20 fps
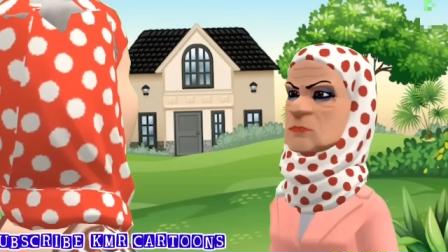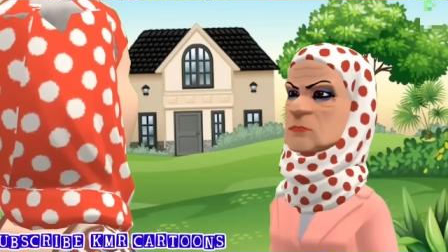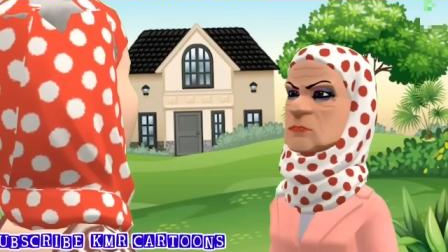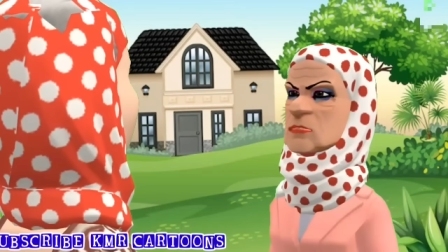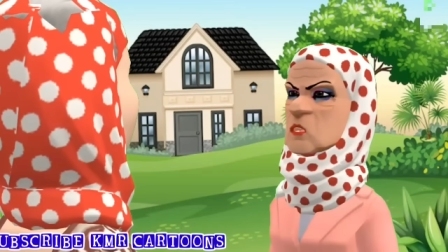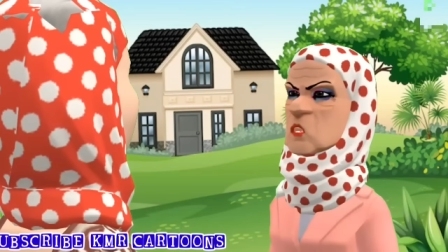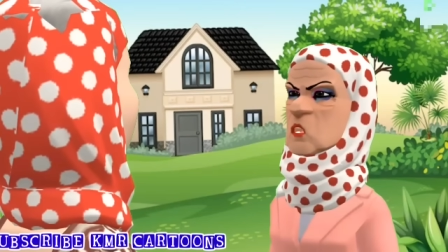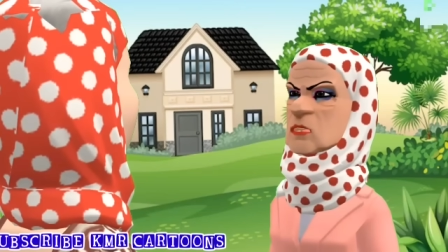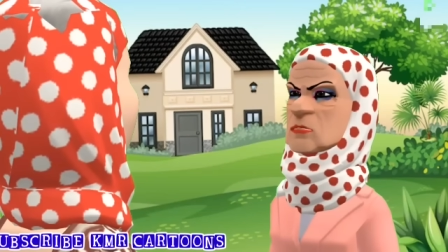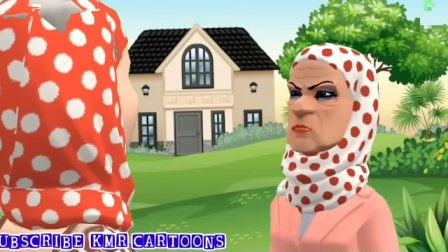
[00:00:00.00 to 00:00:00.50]

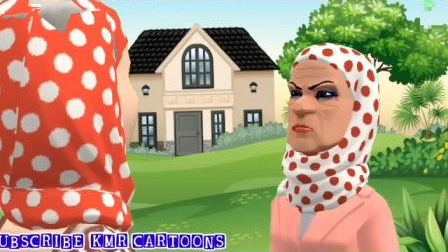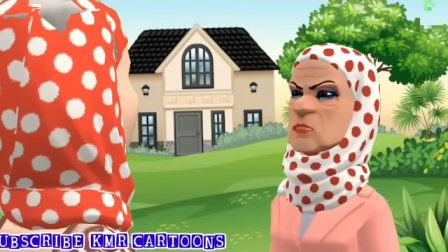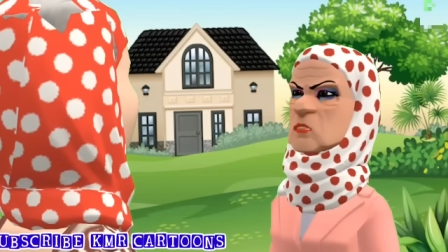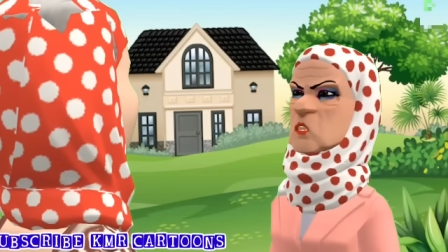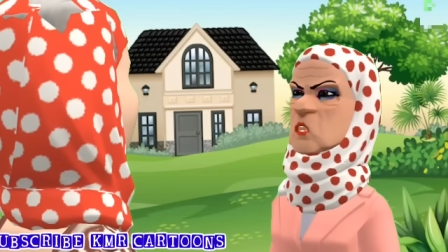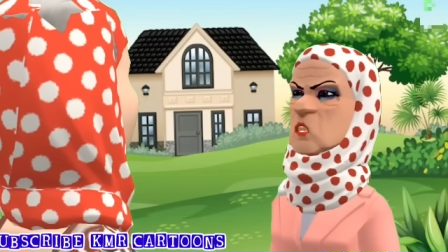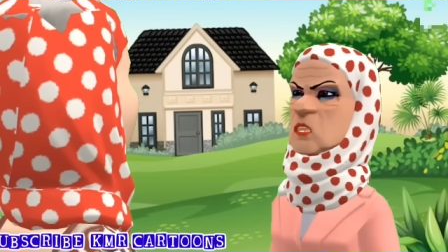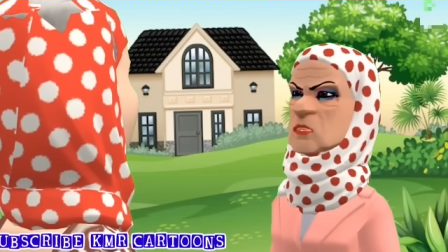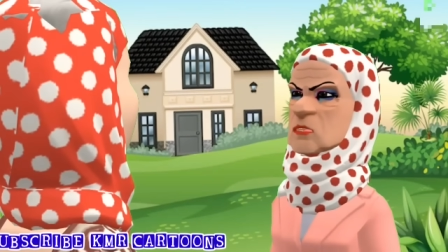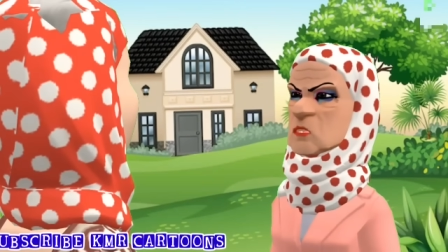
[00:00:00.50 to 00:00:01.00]
So Trauka
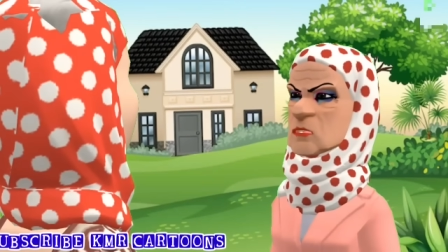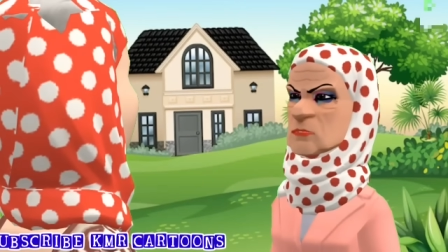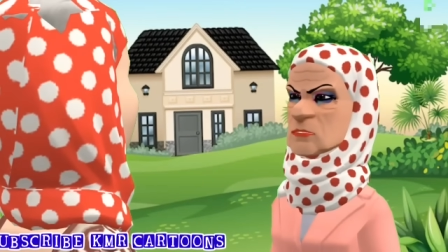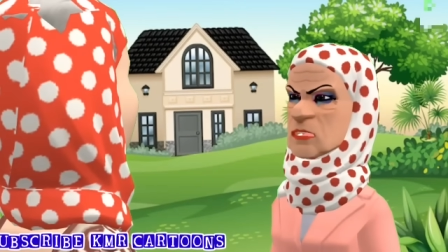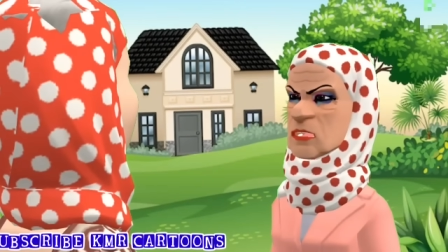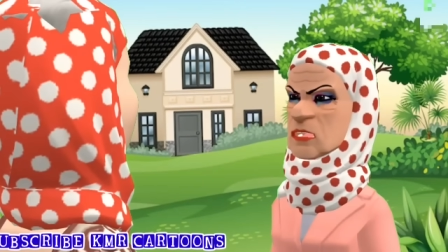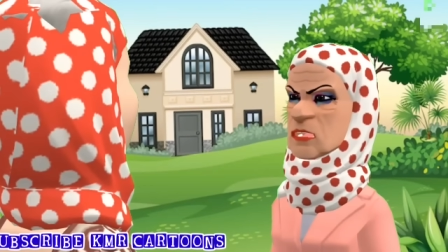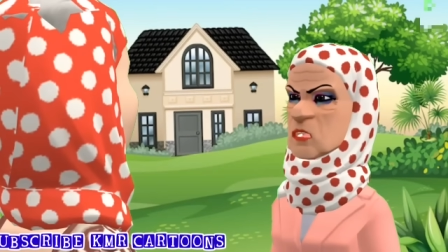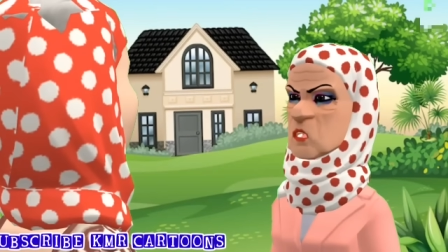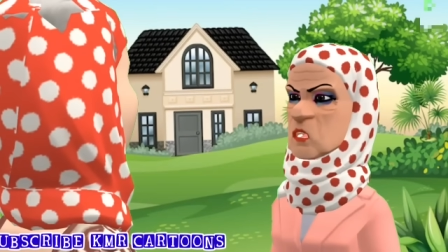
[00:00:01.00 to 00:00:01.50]

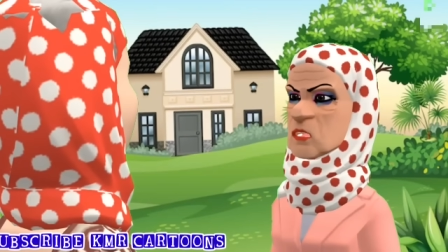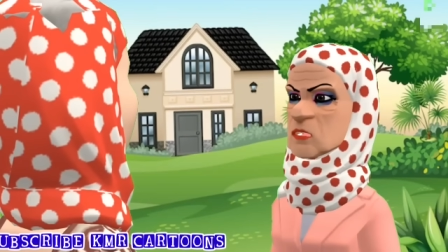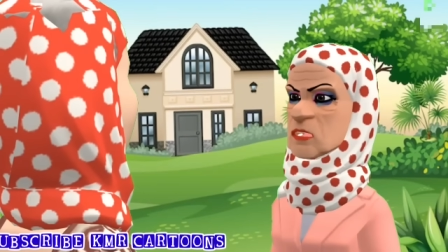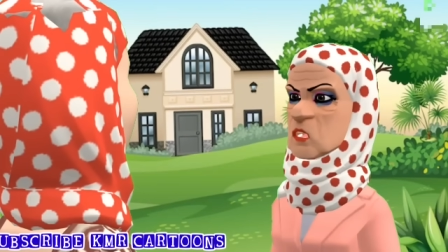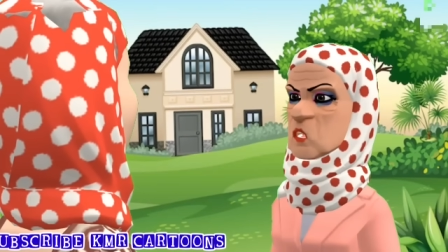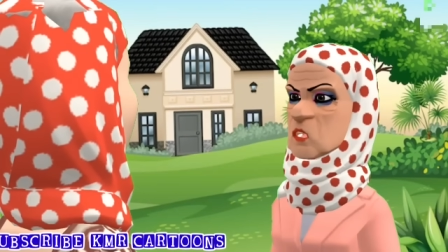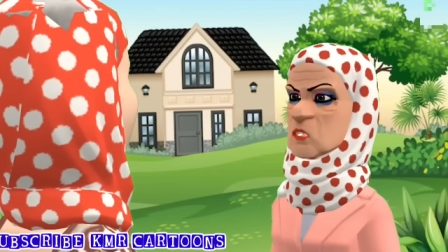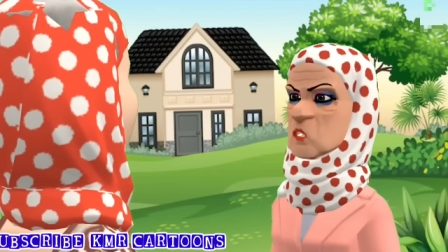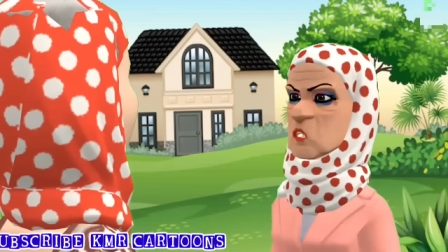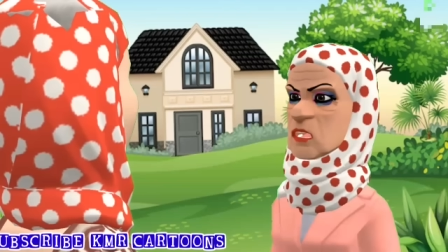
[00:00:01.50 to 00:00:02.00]
Kandaran,
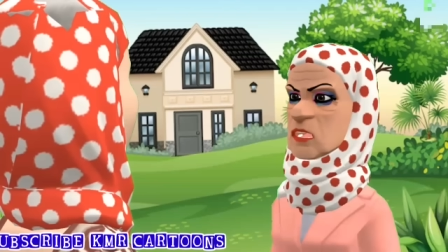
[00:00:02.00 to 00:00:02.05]
Kodaka